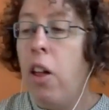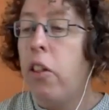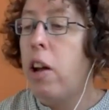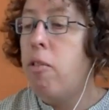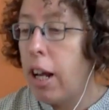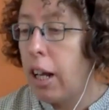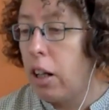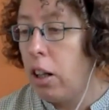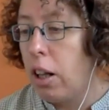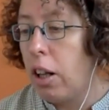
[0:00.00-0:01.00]
They
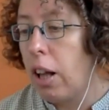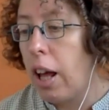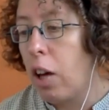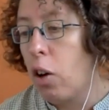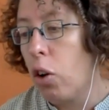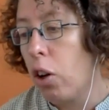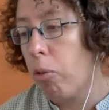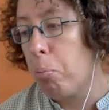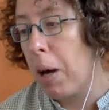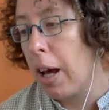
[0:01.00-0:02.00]
reckoned that they could
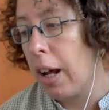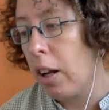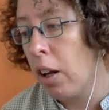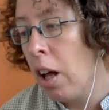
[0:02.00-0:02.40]
have made